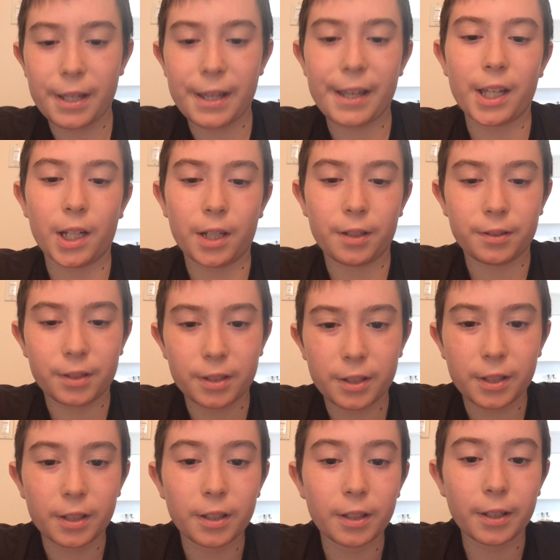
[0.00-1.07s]
and
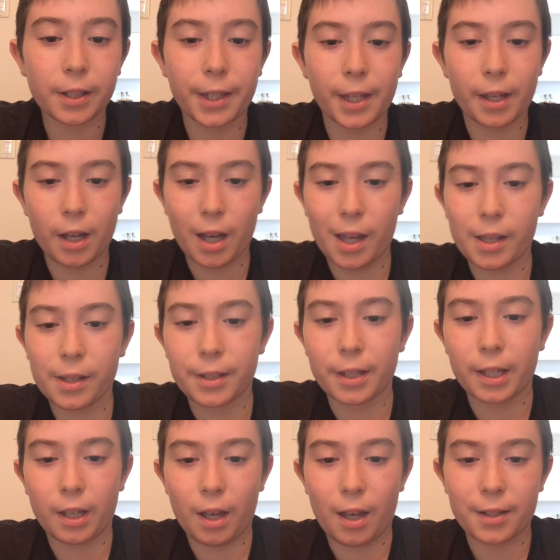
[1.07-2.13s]
yeah,
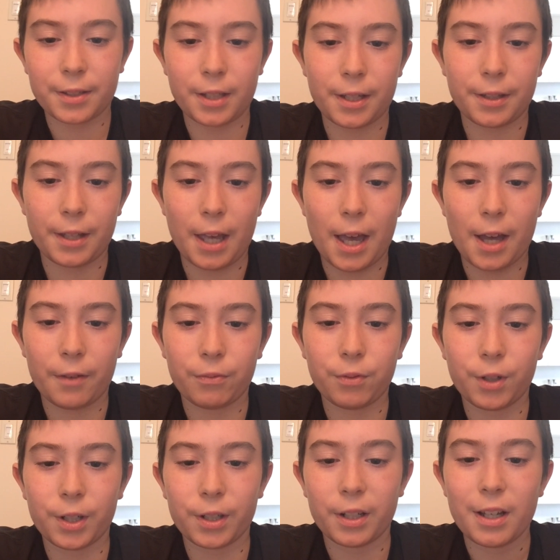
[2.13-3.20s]
he said the F
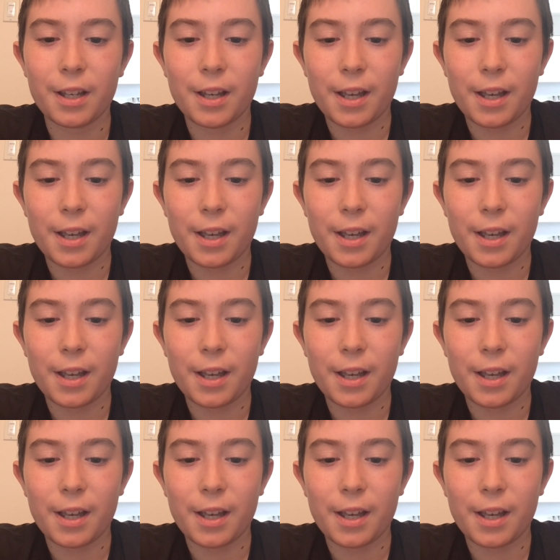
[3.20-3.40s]
word,